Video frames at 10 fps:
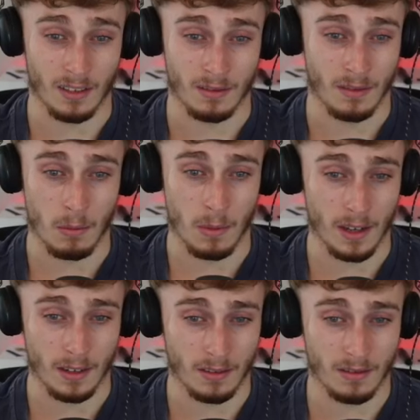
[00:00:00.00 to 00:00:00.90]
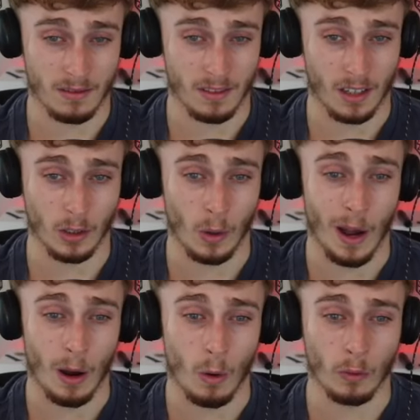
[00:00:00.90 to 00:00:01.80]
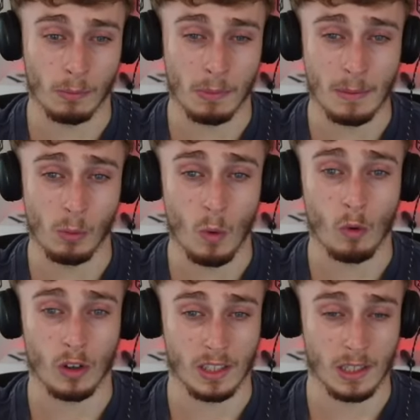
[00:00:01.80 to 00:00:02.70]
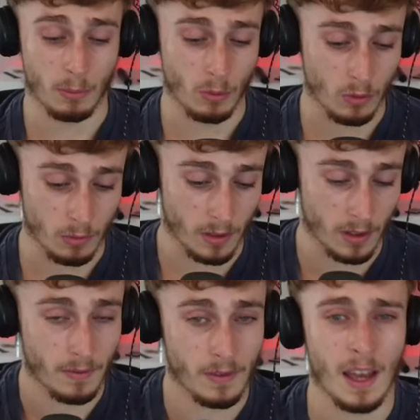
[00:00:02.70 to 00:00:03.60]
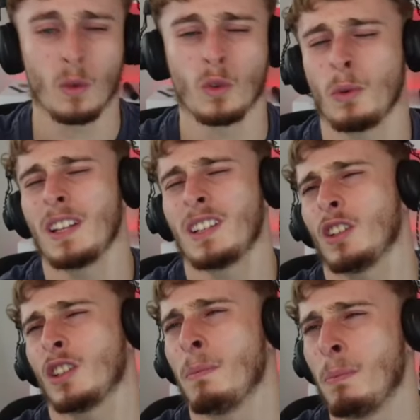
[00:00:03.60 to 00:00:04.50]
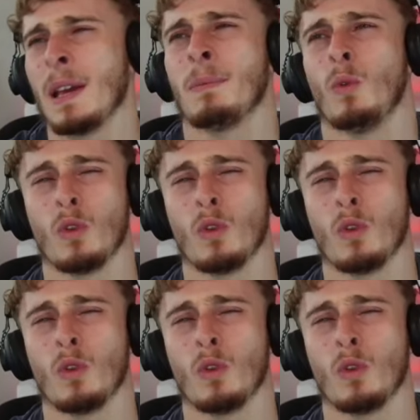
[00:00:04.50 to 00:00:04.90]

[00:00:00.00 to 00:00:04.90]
I mean, I don't know how often people will cross this border. But and also when it's such a big border,